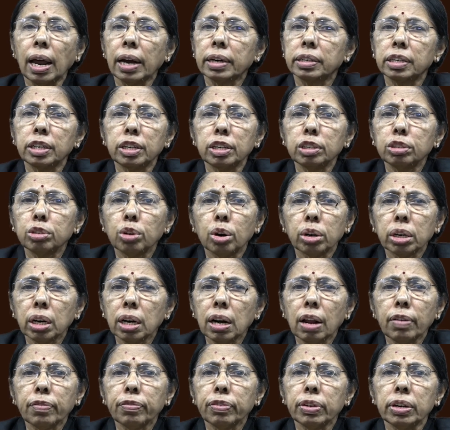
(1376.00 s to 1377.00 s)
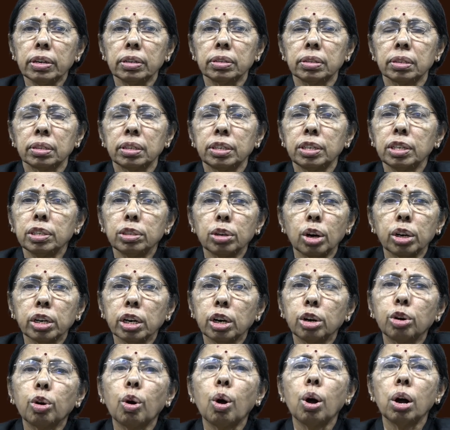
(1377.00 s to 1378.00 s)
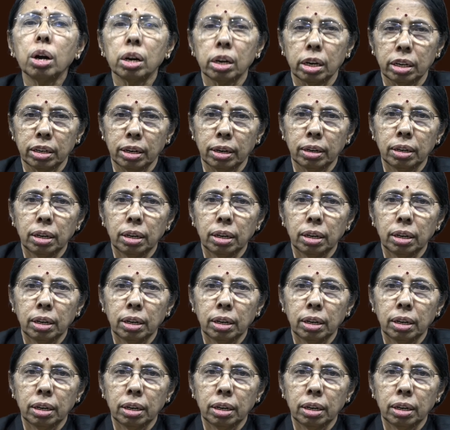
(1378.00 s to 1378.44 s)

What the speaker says: act, it is not an offense, it is not a wrong.